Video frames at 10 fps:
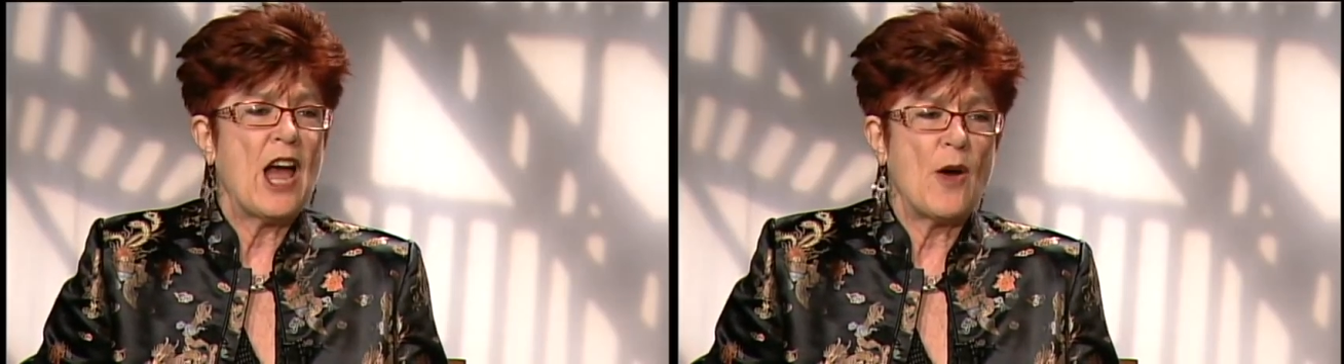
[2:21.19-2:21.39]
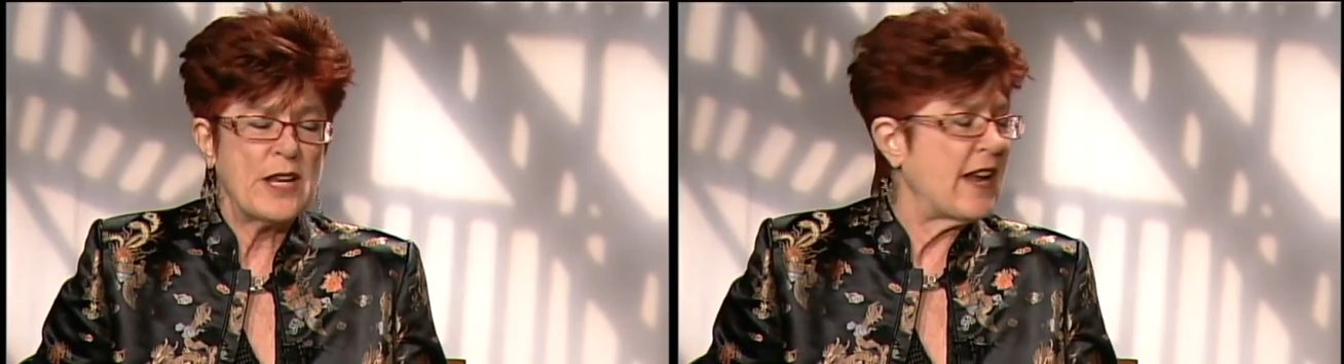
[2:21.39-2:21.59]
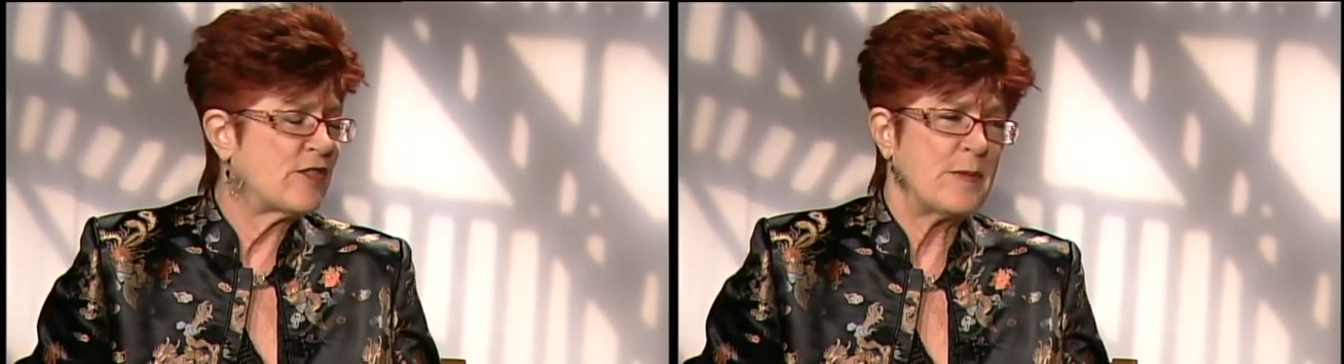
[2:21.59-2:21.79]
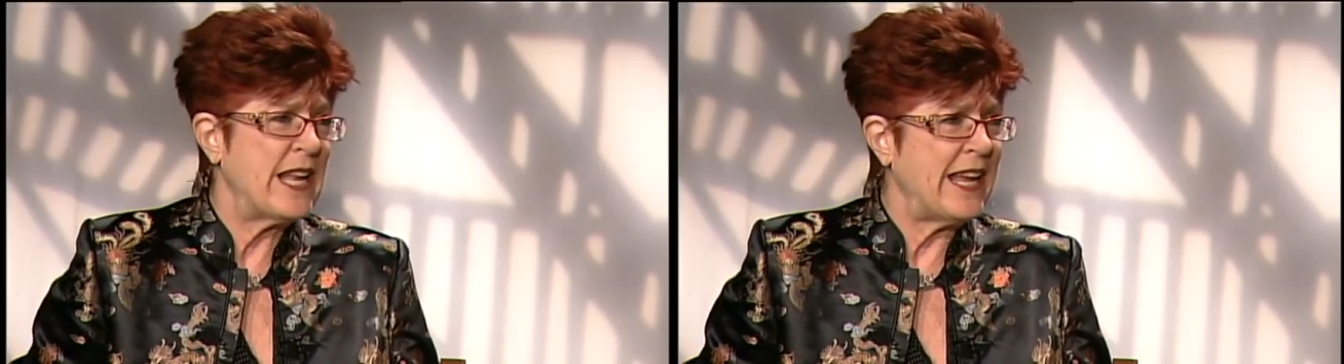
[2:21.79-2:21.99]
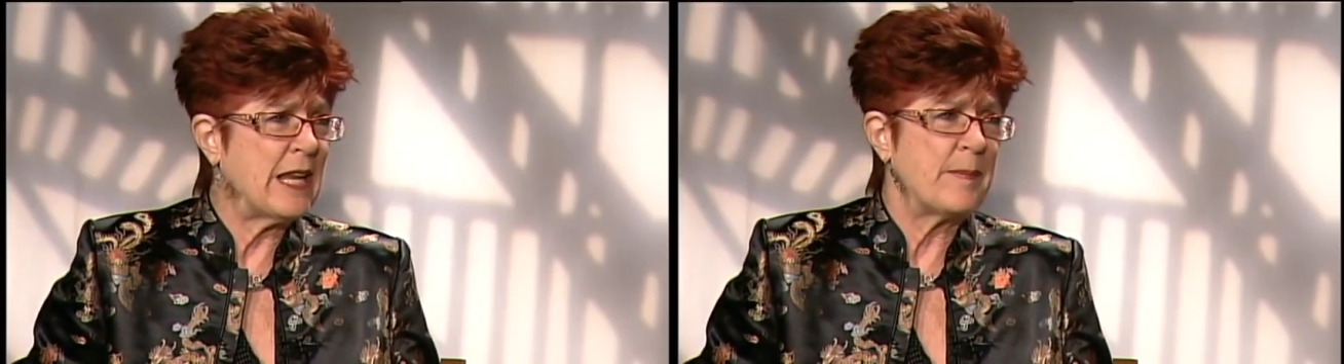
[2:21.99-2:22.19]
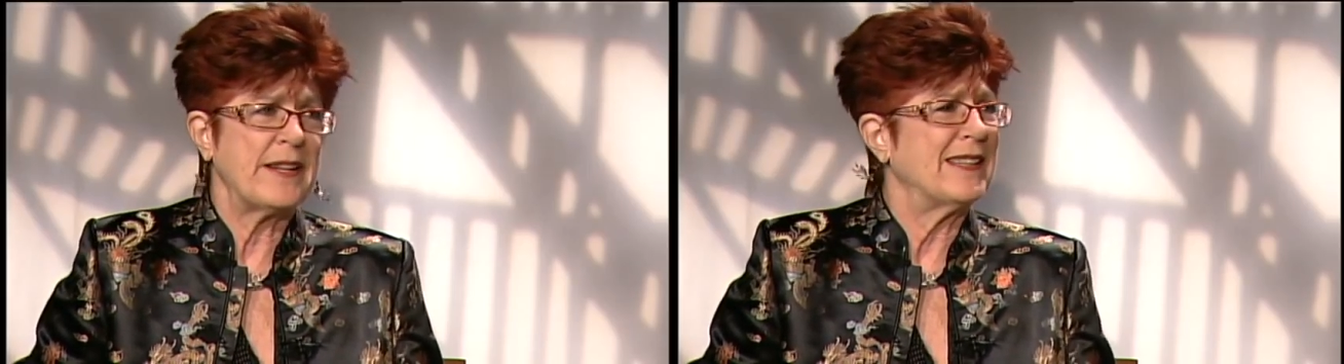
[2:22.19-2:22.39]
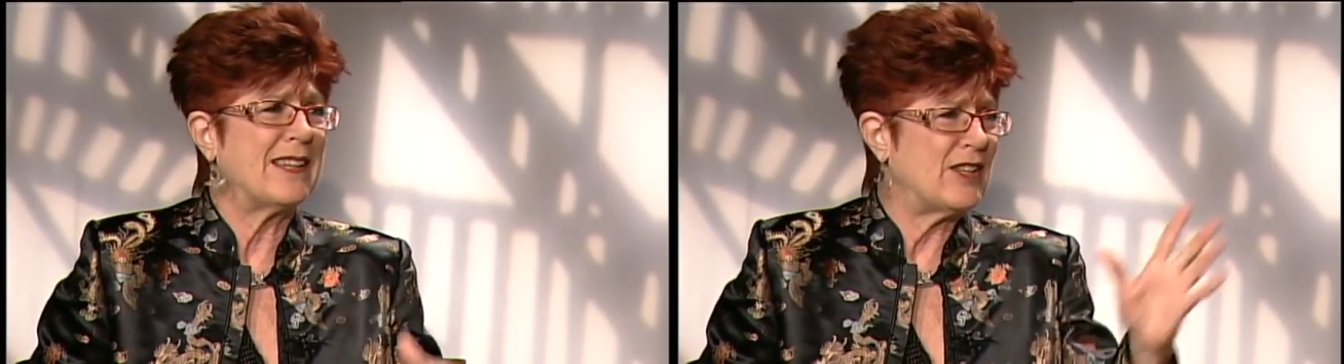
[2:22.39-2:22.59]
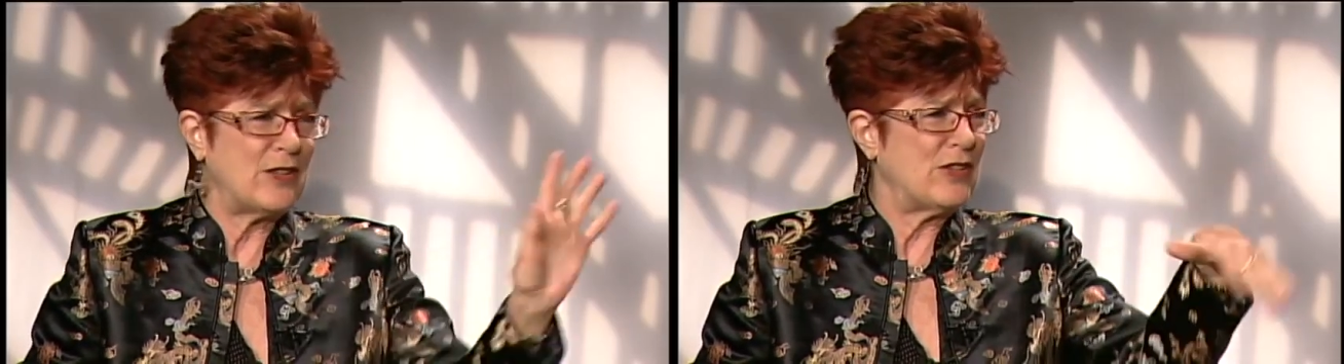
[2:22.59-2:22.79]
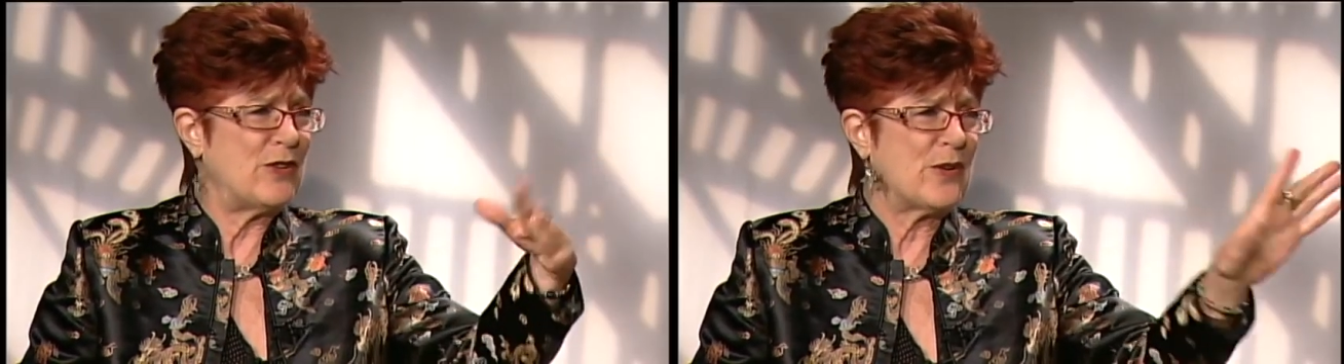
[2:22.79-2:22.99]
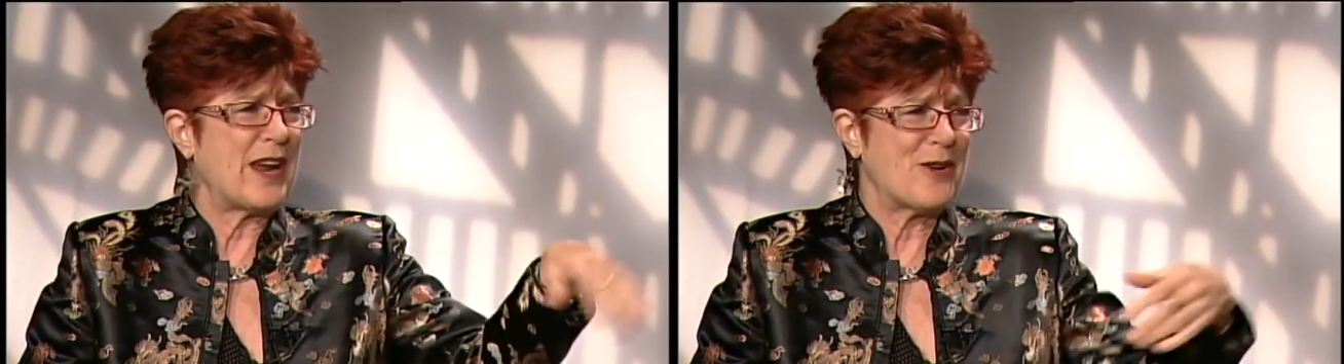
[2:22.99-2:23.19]
Oh, and you have to be naked, but you
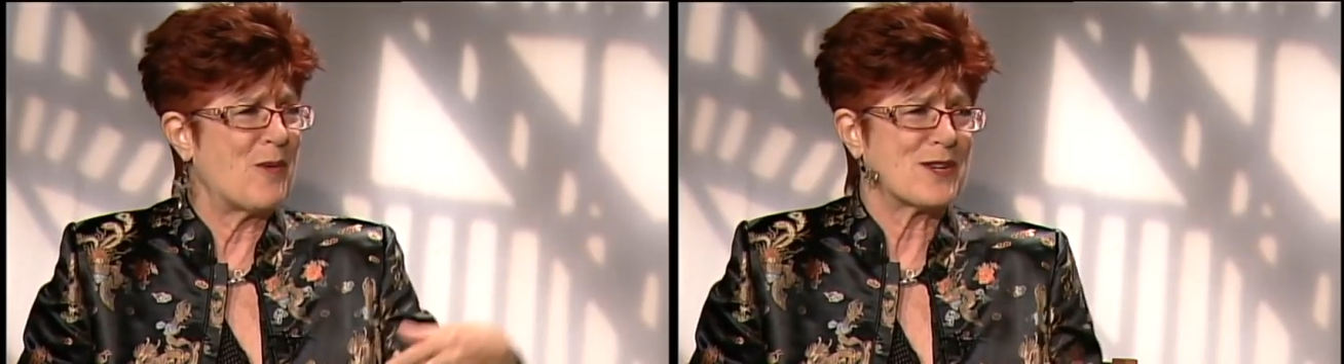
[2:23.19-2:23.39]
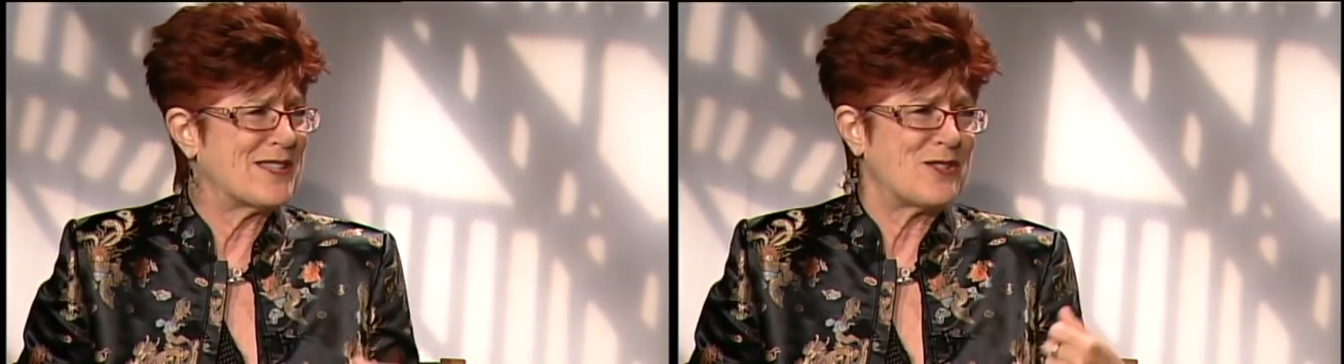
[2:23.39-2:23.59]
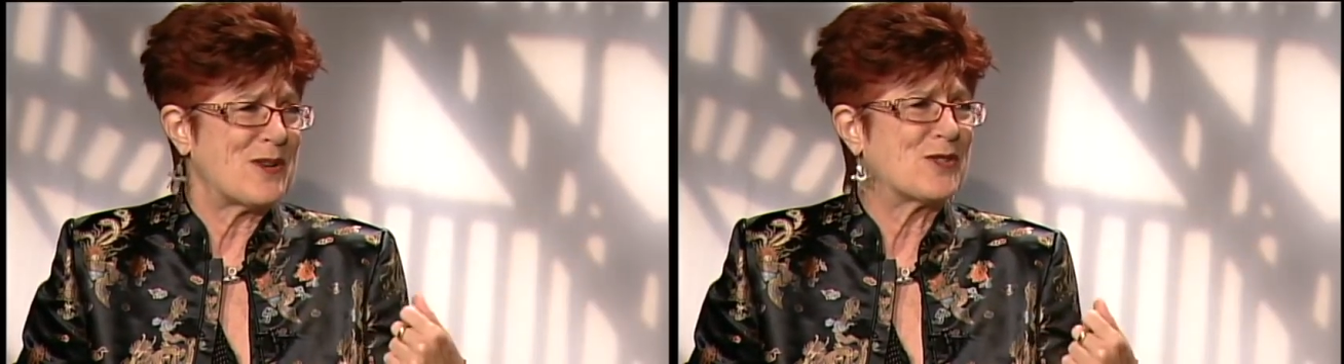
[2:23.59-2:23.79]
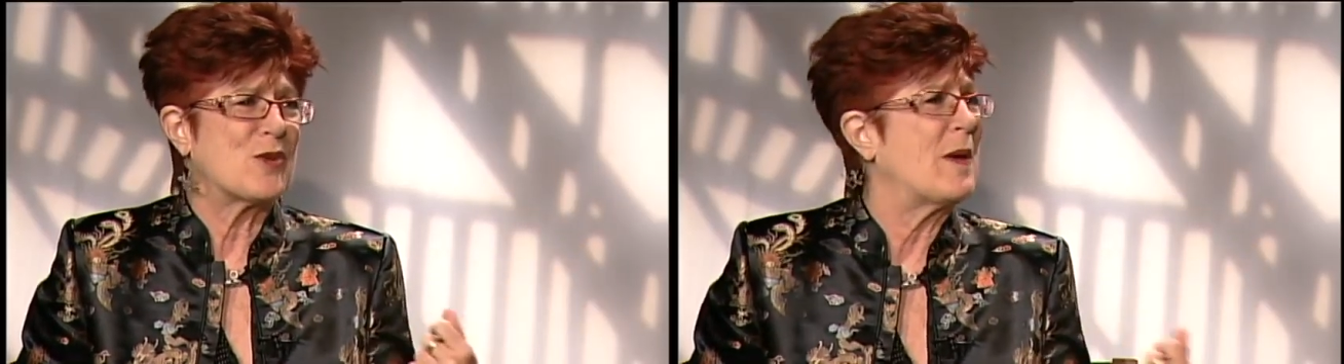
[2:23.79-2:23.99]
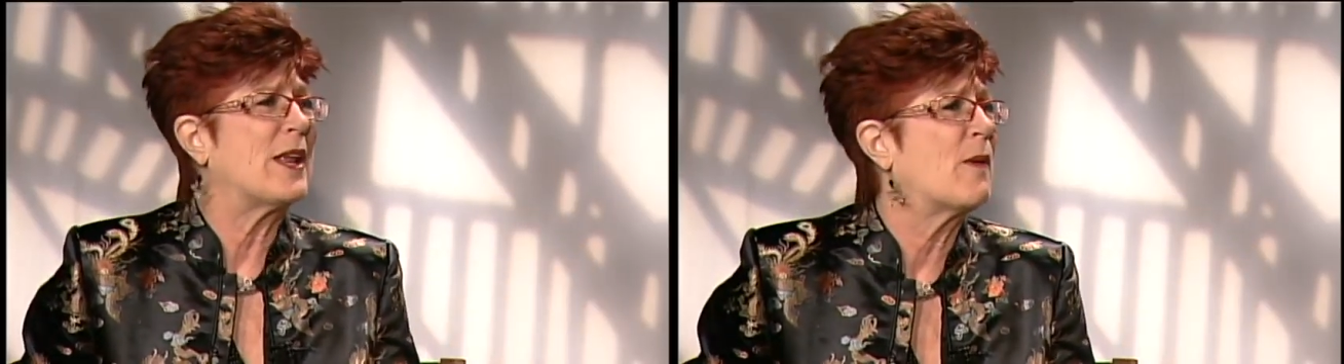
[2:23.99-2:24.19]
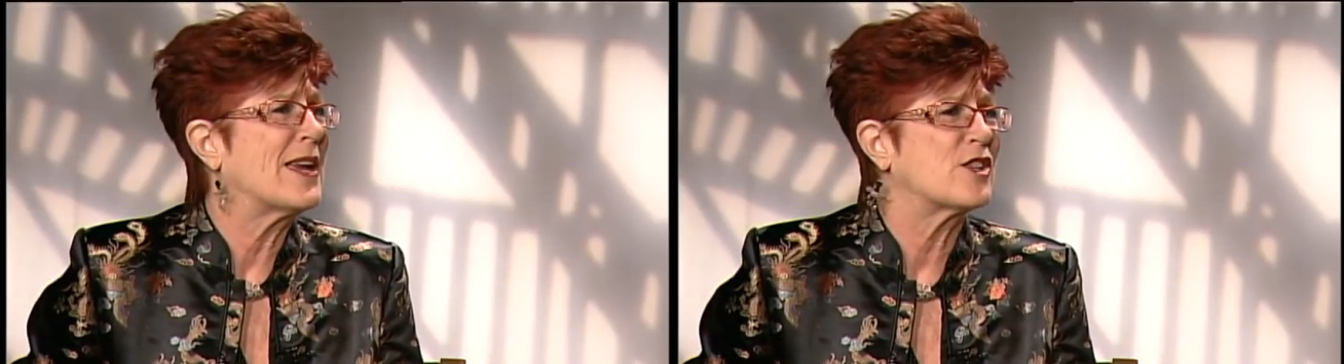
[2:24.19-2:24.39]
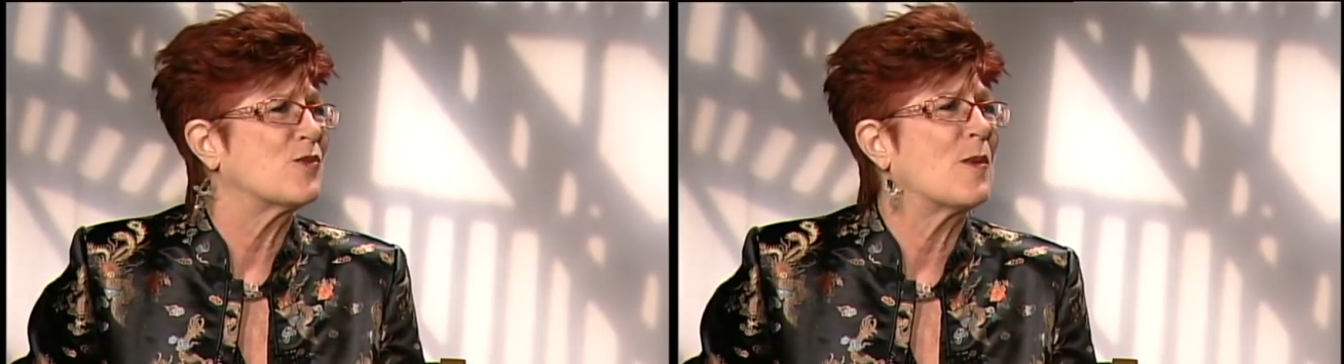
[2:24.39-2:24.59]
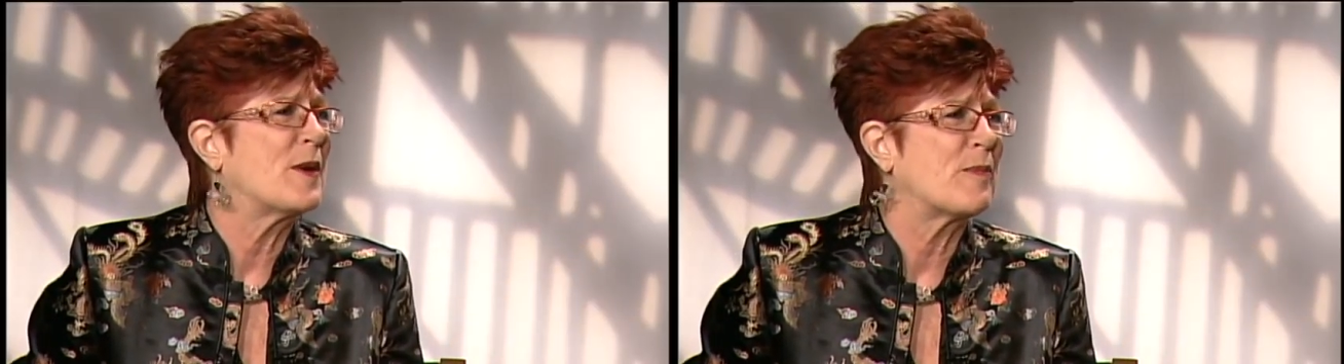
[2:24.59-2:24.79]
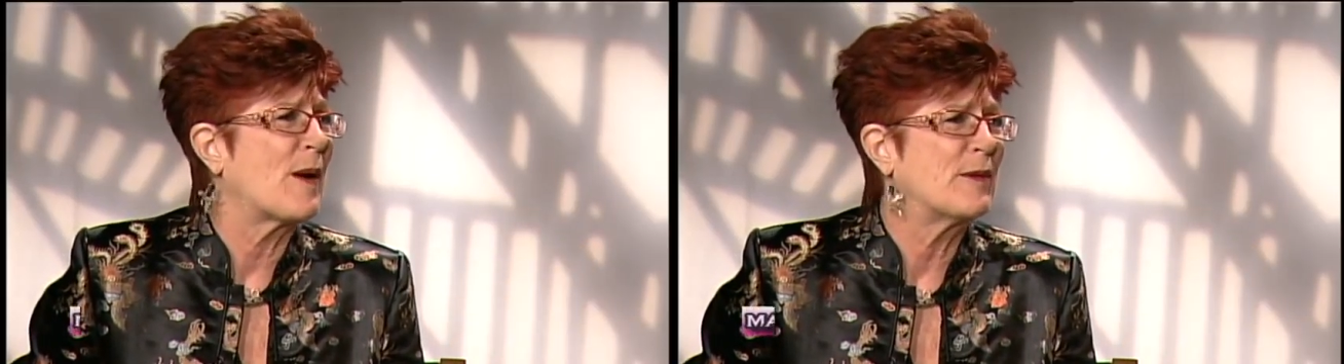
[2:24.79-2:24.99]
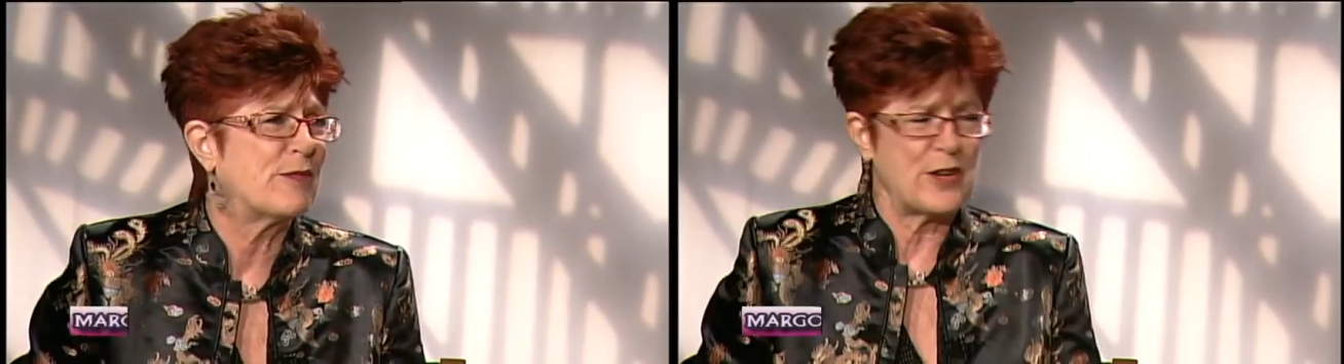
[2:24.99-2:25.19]
don't care who walks in the dressing room anyway, so it will be a
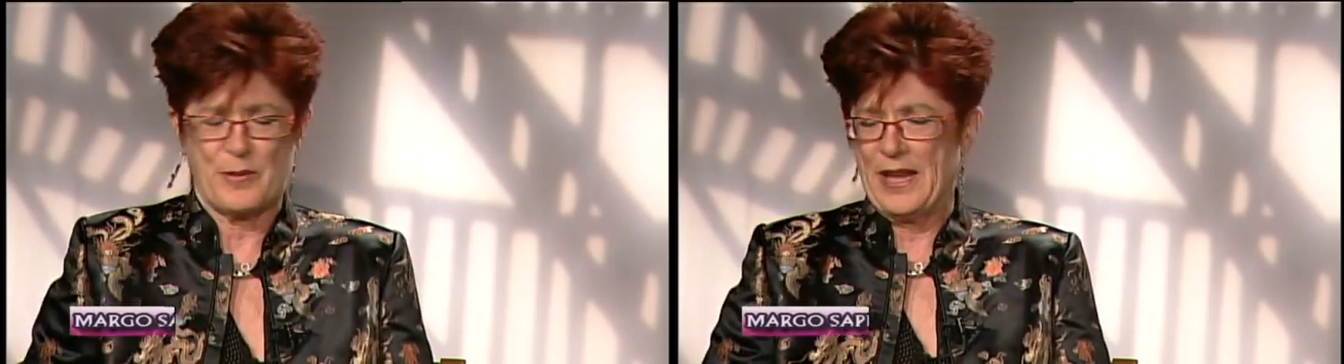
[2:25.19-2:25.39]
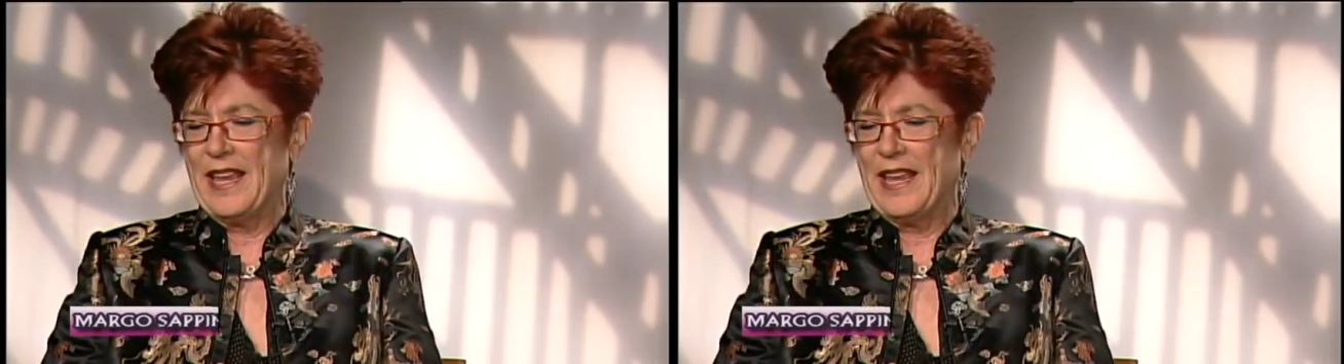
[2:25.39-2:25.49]
problem for you.